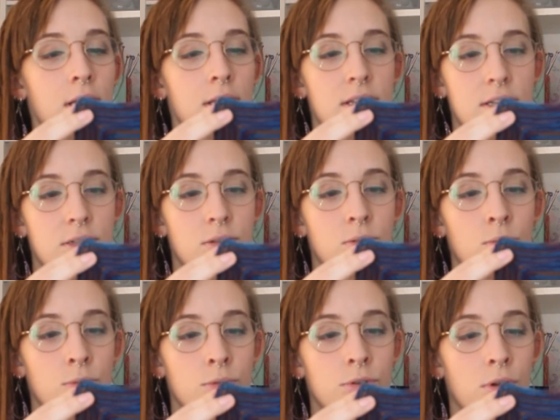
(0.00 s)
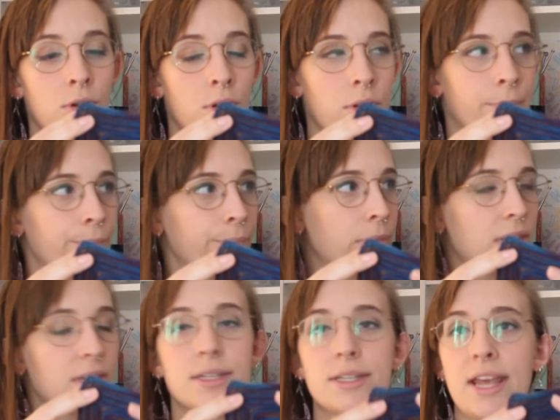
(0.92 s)
This is also
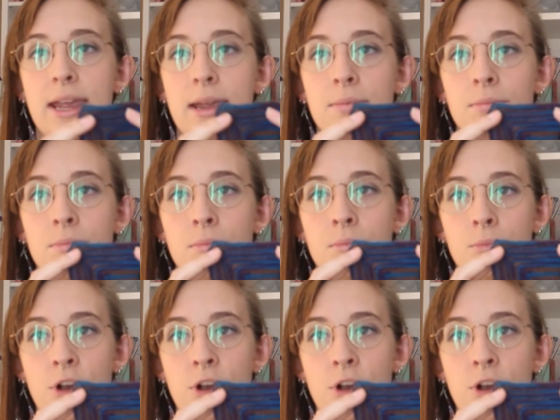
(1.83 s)
the same